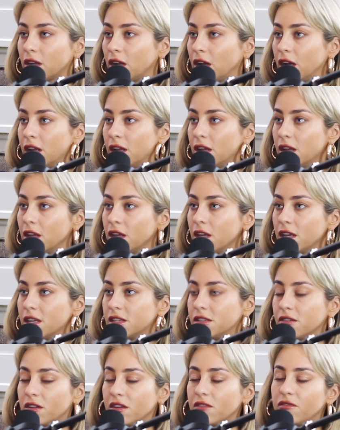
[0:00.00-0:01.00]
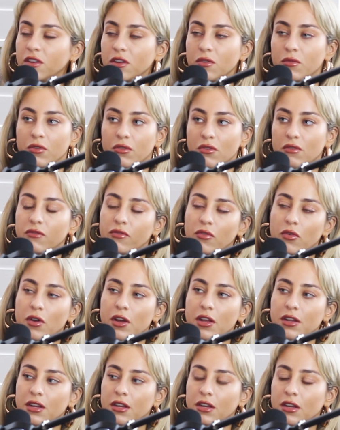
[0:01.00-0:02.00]
Like, is there anything you want to
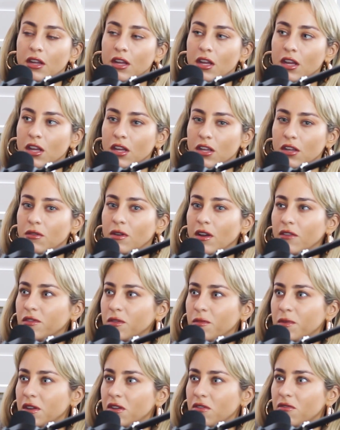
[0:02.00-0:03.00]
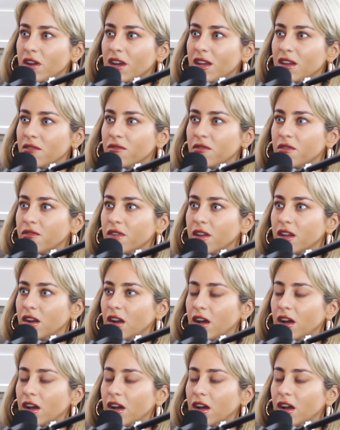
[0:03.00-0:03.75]
avoid? And you have to be creative with it.